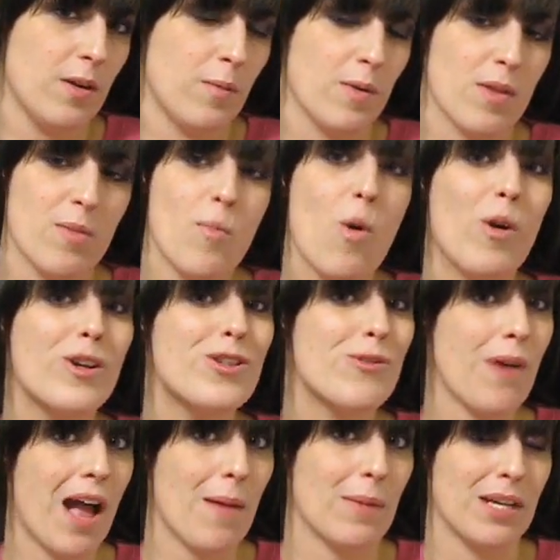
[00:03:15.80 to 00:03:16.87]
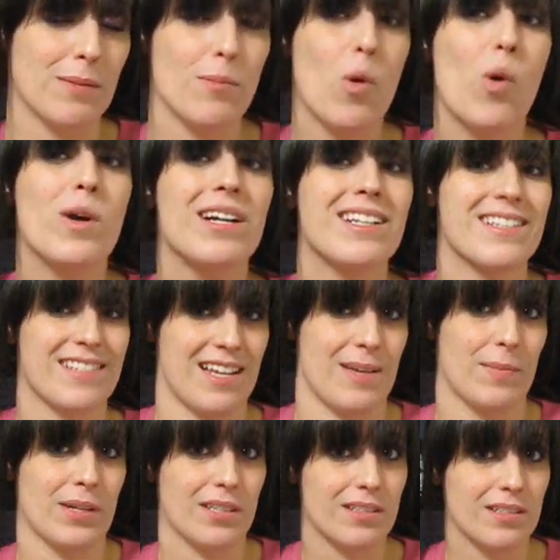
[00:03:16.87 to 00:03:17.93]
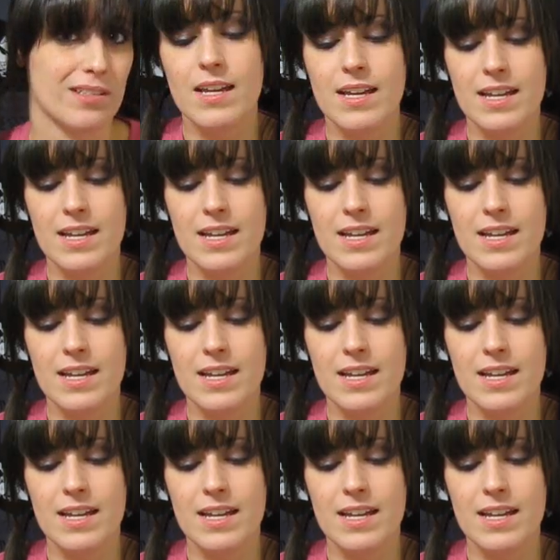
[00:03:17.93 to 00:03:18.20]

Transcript: with more drama and more excitement.